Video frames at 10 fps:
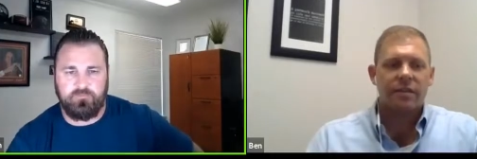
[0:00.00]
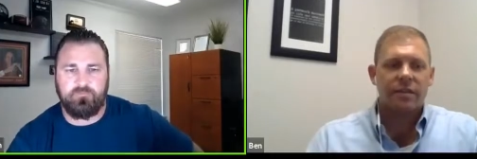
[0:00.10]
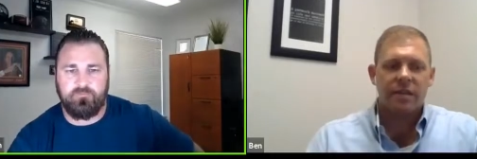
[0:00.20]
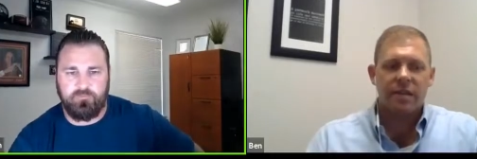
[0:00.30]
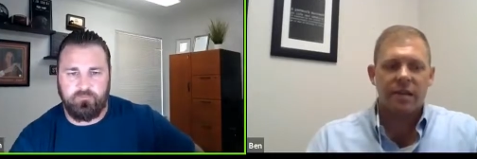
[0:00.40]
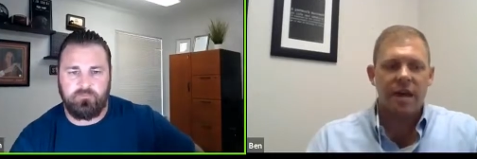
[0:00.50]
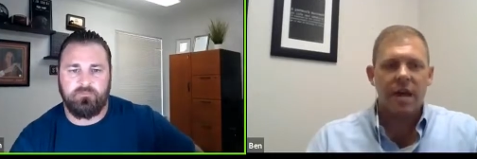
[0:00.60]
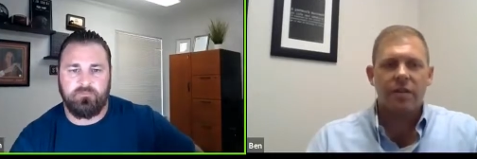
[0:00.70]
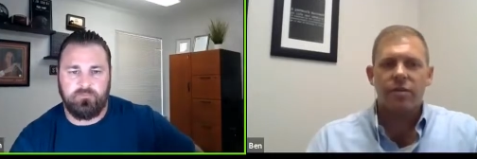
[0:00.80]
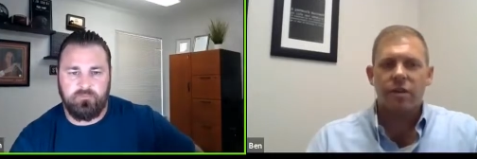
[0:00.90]
Speaker 1: the, the
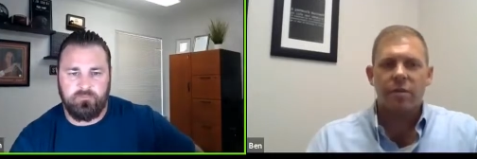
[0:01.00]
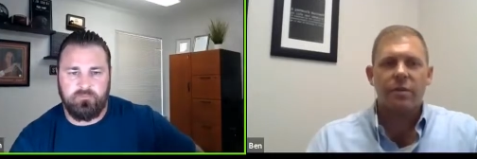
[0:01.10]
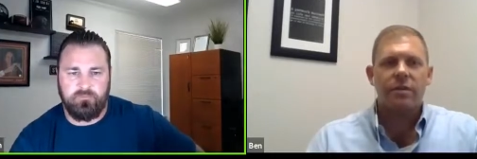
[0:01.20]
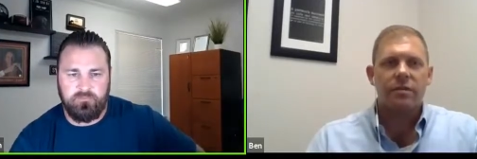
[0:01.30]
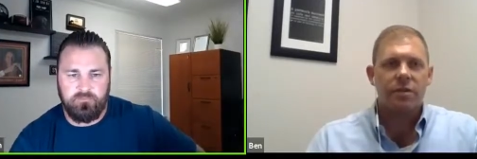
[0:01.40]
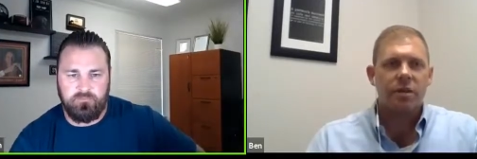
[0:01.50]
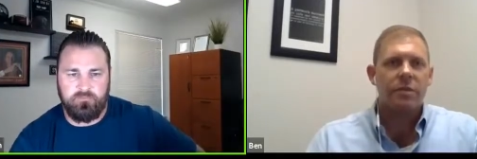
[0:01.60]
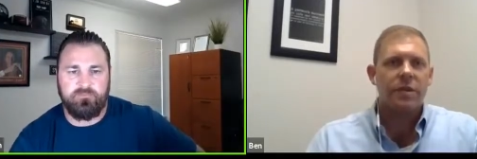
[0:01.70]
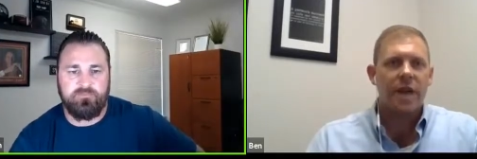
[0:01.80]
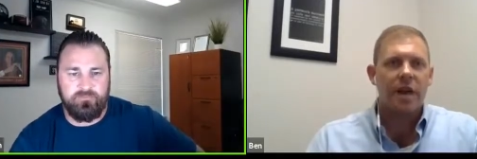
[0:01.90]
iron sharpen,
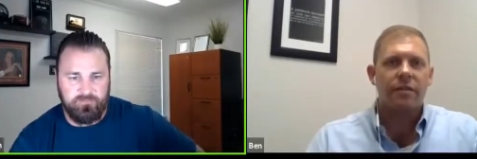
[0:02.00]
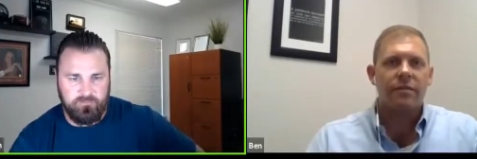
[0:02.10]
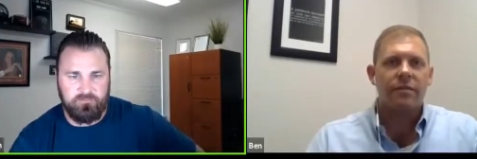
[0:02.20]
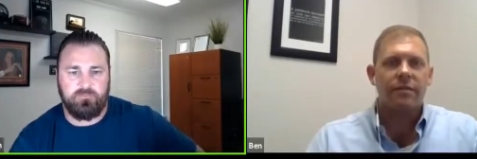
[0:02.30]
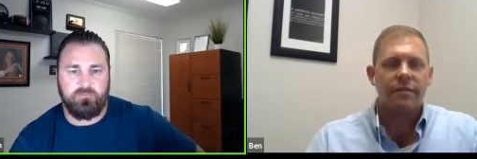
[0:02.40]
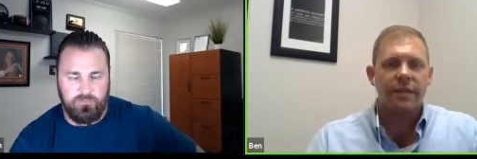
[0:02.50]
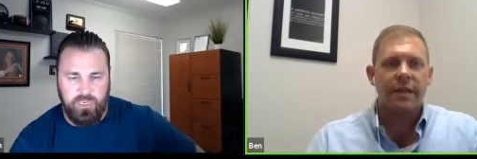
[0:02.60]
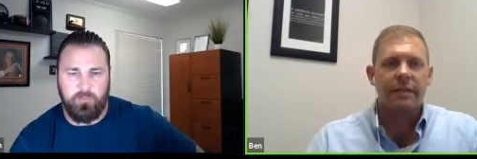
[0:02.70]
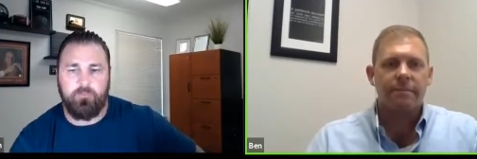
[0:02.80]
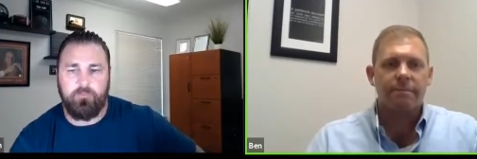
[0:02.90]
sharpens iron. Um,
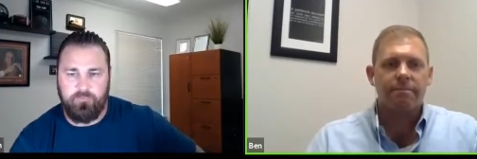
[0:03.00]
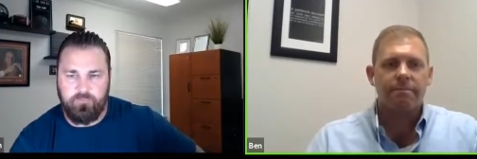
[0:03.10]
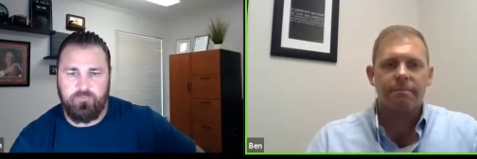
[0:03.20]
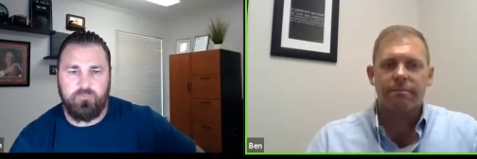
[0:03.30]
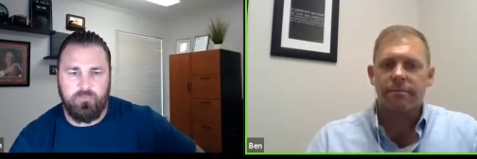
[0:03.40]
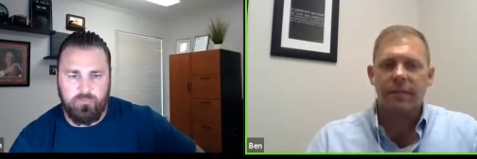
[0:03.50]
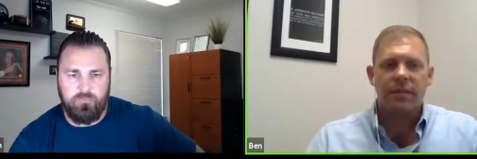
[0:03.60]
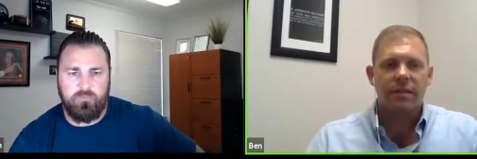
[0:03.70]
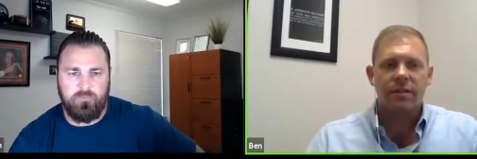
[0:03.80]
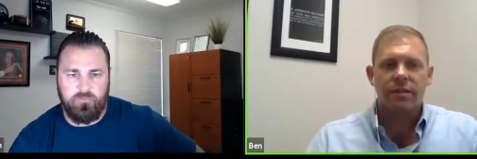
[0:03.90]
yeah. It,
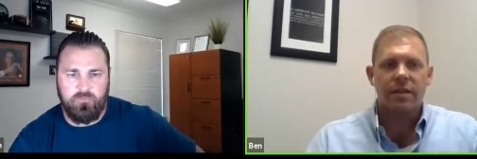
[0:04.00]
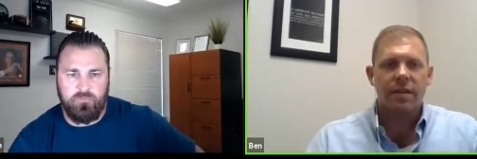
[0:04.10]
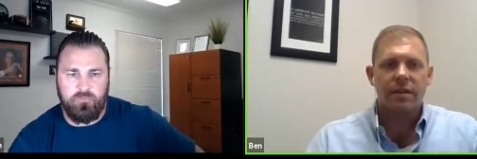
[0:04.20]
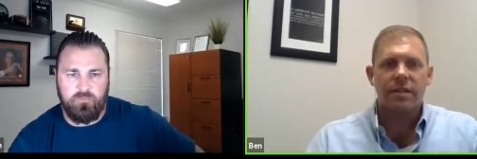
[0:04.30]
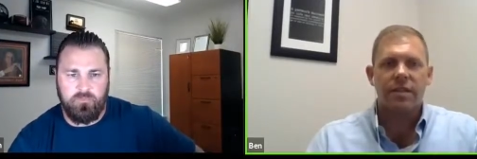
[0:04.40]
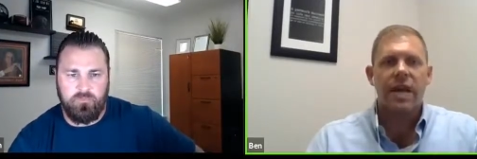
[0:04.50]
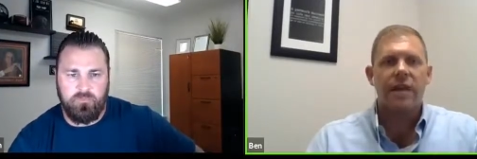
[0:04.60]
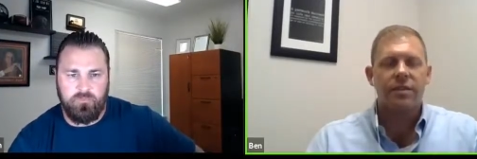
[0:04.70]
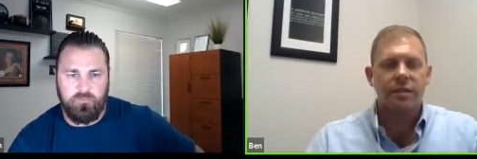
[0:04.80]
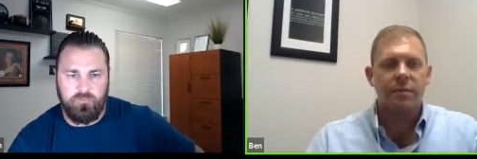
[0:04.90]
it's uh, the
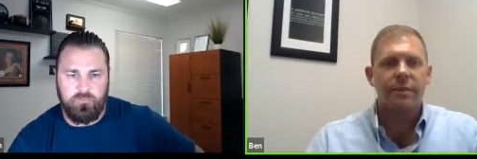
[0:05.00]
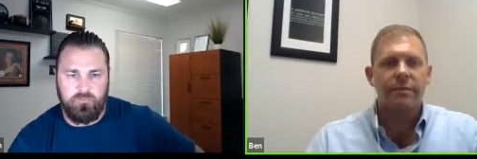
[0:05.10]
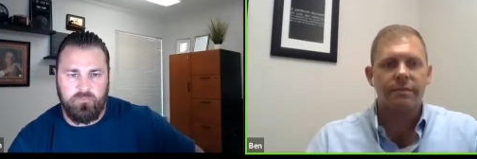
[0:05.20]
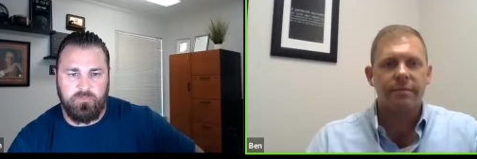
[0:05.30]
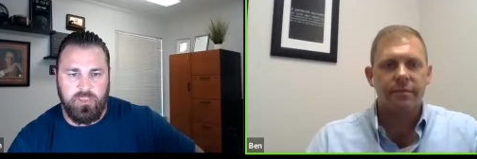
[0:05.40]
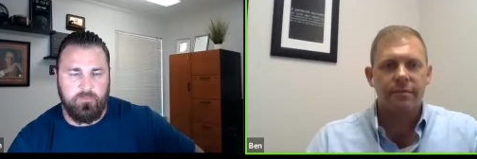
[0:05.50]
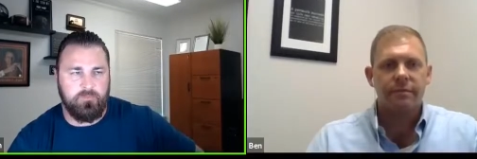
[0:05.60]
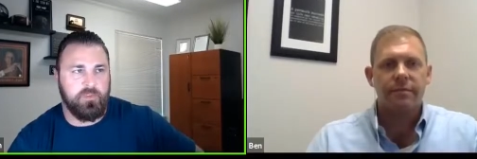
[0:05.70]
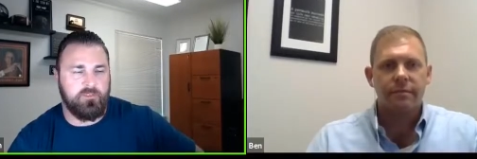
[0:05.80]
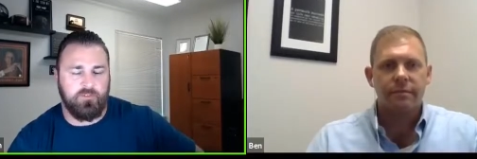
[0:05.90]
sky's the limit. Yeah.
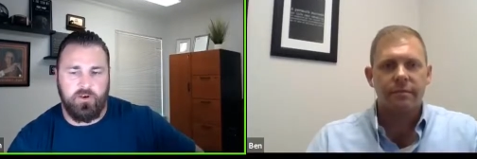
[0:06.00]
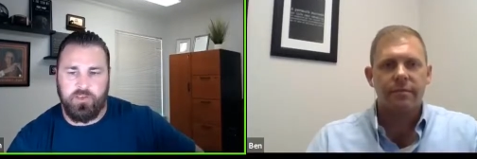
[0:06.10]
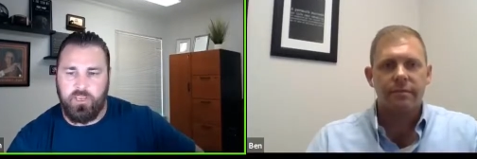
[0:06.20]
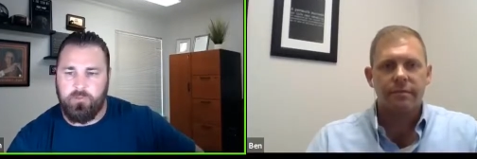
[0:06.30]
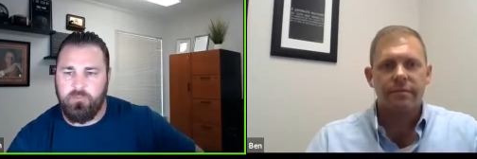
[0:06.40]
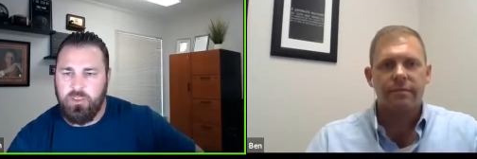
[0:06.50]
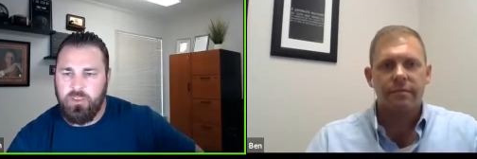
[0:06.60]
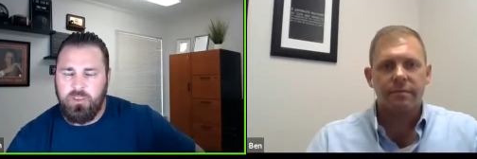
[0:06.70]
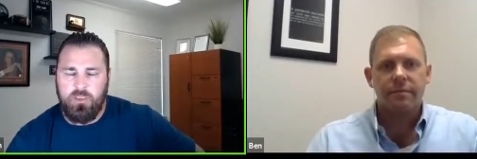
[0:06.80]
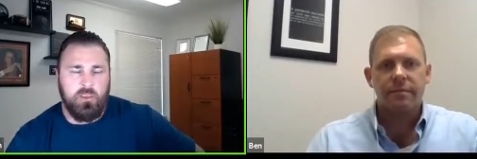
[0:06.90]
Speaker 2: It's a great game.
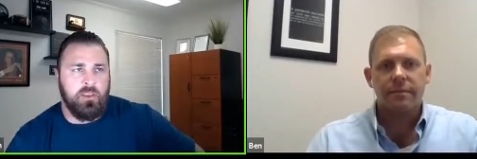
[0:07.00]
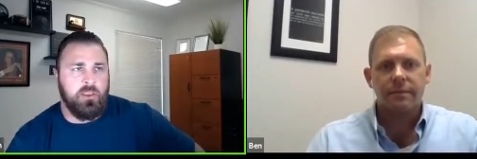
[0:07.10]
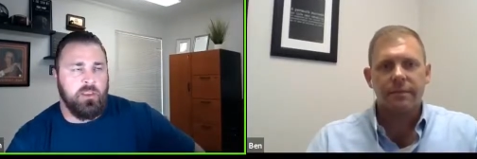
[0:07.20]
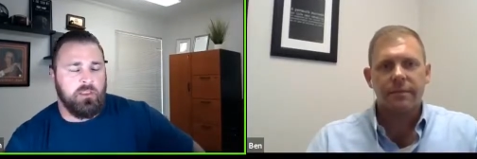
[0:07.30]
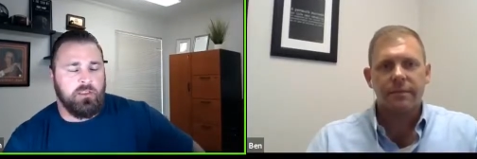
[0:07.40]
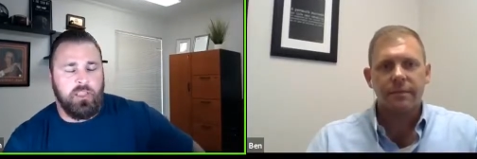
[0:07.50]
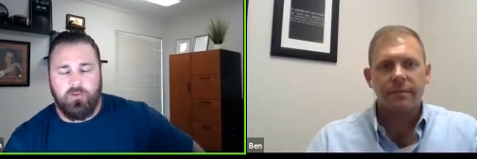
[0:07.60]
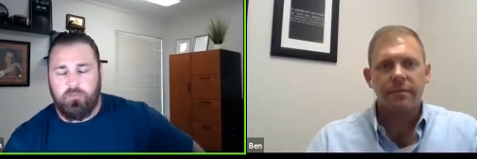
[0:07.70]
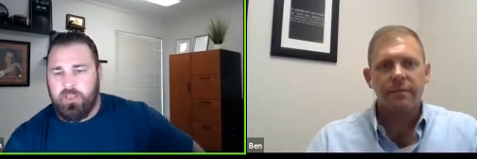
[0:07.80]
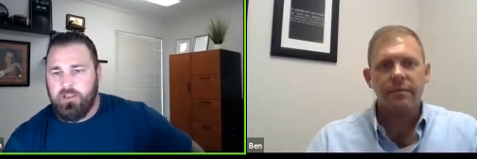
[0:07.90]
Love
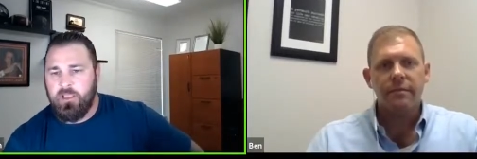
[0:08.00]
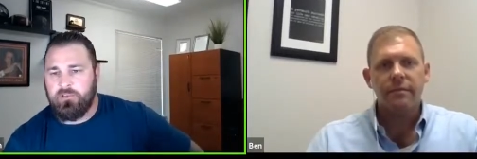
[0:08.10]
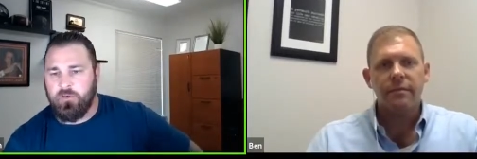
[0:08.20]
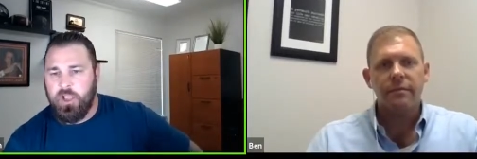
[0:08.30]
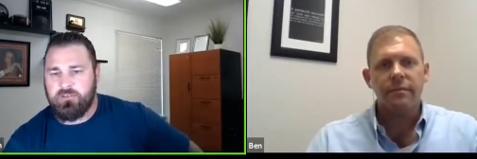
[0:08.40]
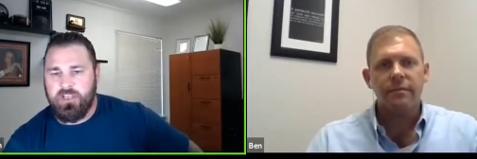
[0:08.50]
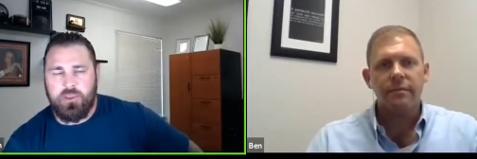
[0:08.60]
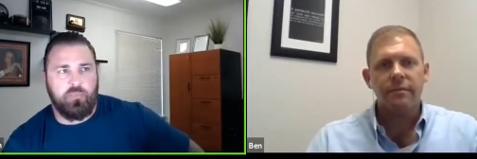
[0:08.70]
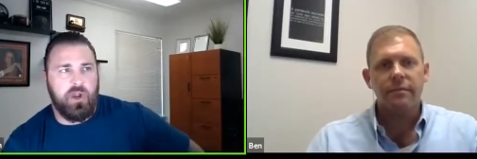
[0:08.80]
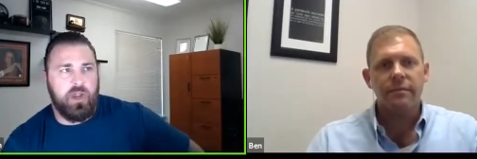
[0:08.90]
it, man. So outside
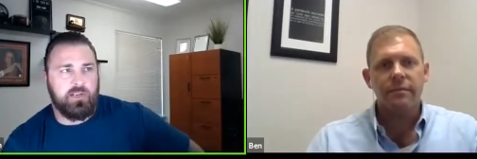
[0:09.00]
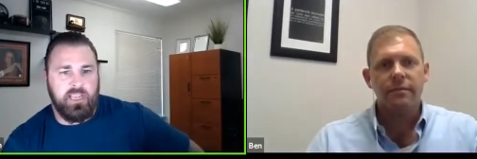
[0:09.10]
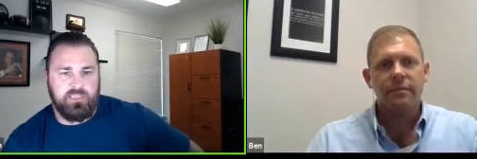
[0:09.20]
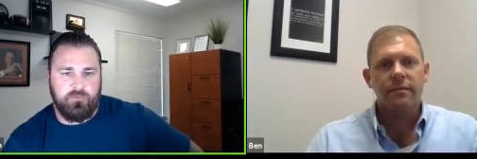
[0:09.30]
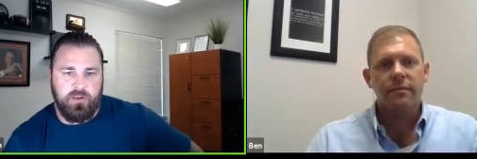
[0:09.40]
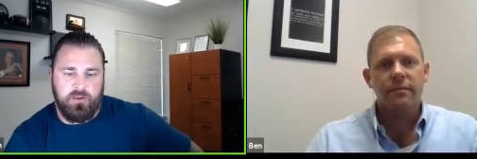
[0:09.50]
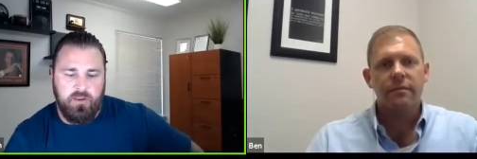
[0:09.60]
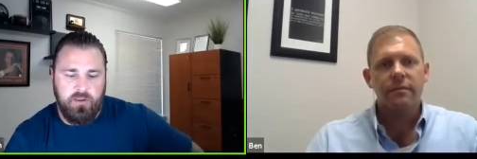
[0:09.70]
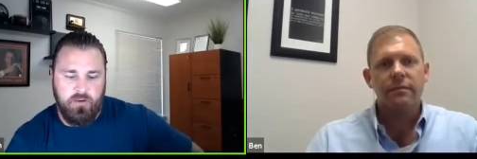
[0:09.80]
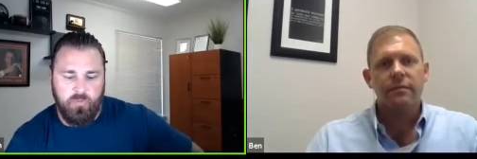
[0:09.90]
of the podcast, I
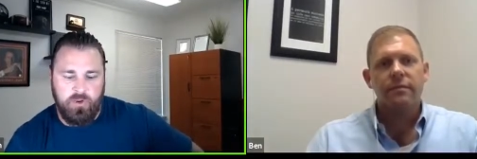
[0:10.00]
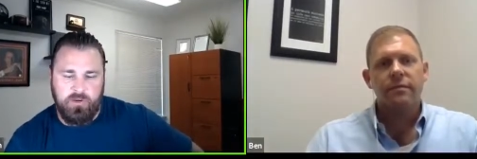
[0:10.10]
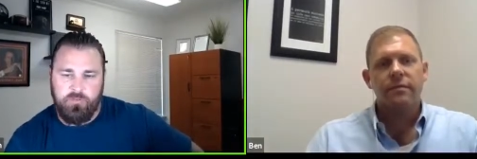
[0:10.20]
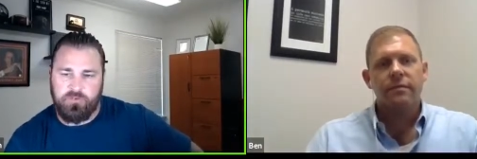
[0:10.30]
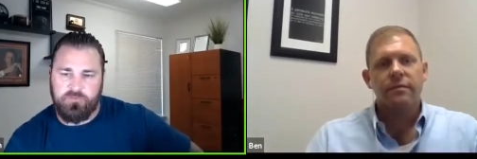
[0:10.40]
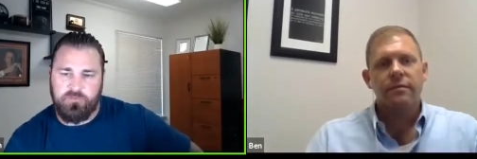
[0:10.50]
mean, what are you most